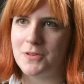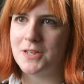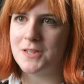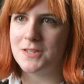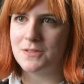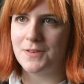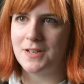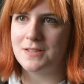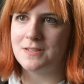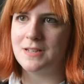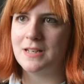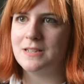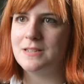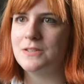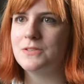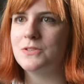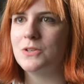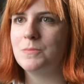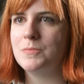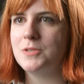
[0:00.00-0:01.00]
think, is a fascinating
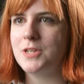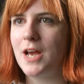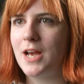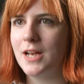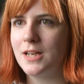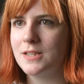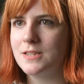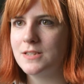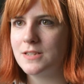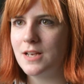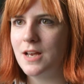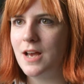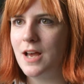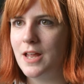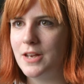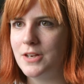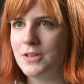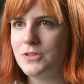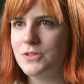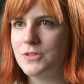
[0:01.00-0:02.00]
subject,
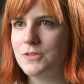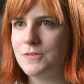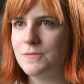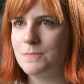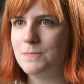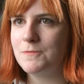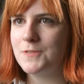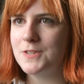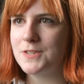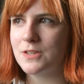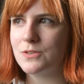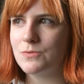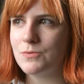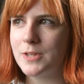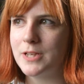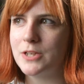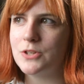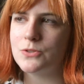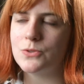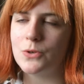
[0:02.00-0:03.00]
and physics really
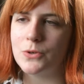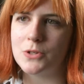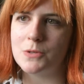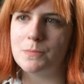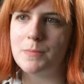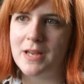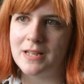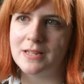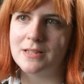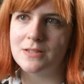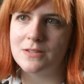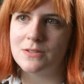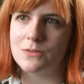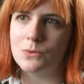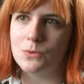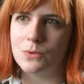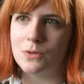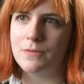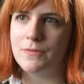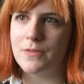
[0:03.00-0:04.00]
just underpins
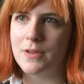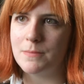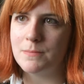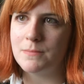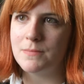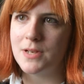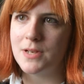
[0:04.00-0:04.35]
all of them.